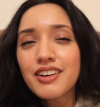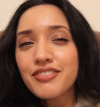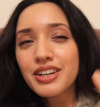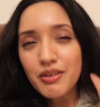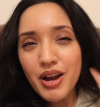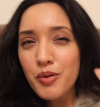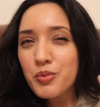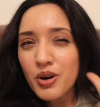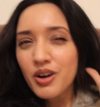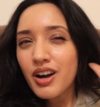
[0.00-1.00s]
figure out
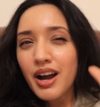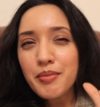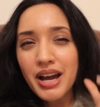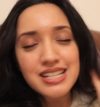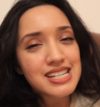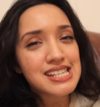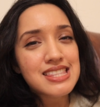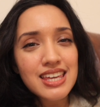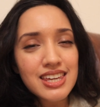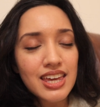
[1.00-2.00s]
what I'm actually
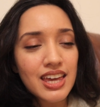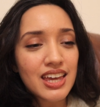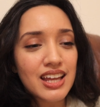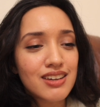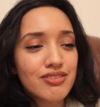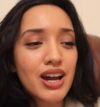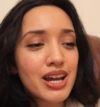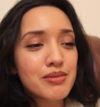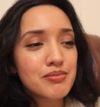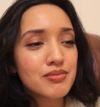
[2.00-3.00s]
thinking and if
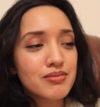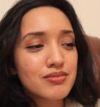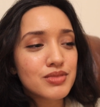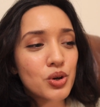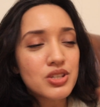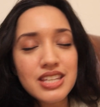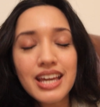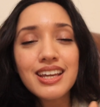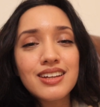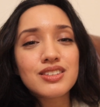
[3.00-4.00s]
I'm not
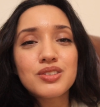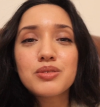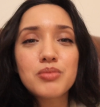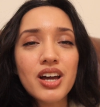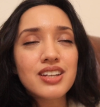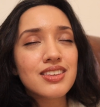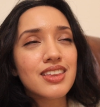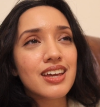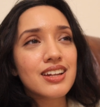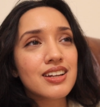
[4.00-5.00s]
saying too much
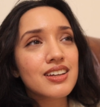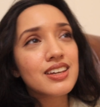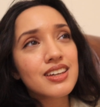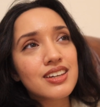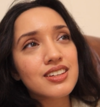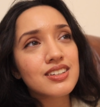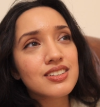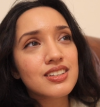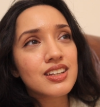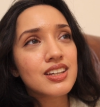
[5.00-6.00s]
then it
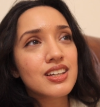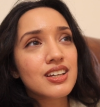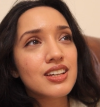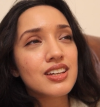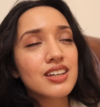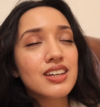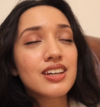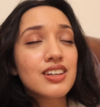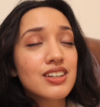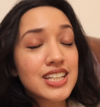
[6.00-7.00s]
could
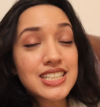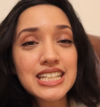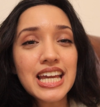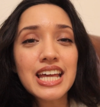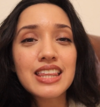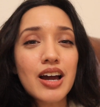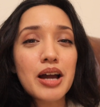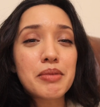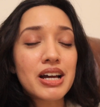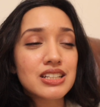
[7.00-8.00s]
it could indicate that
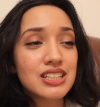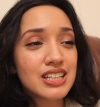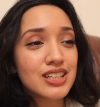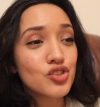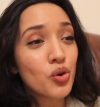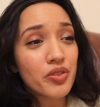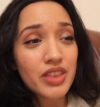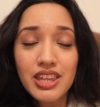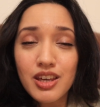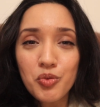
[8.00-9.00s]
I'm actually not
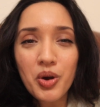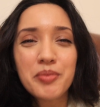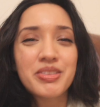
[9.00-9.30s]
thinking what I'm